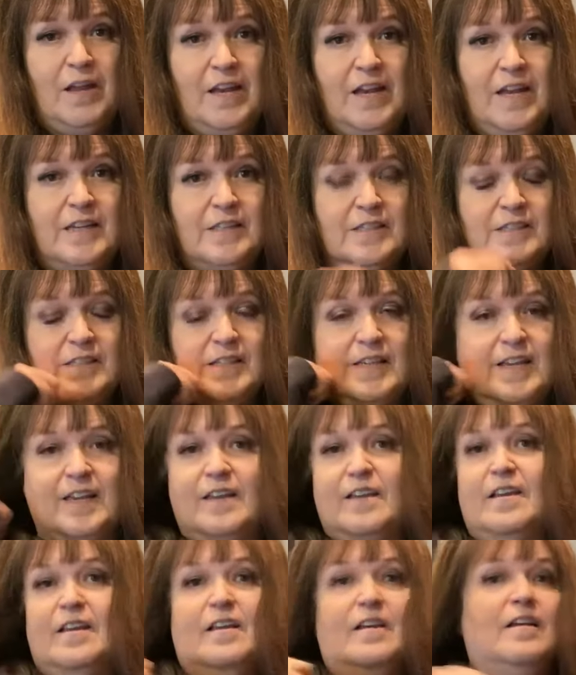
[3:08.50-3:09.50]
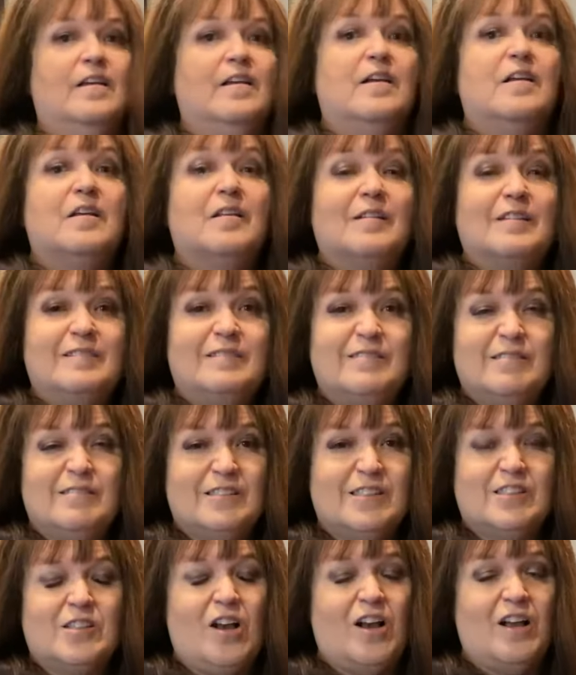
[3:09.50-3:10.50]
it to
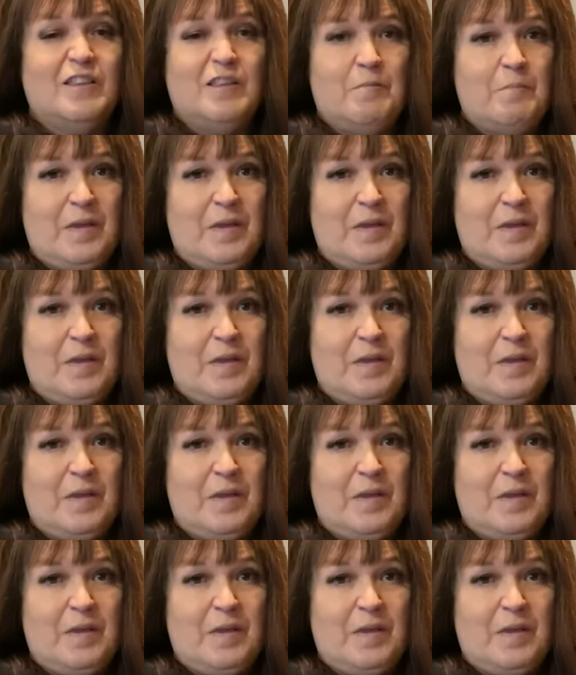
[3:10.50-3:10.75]
scald the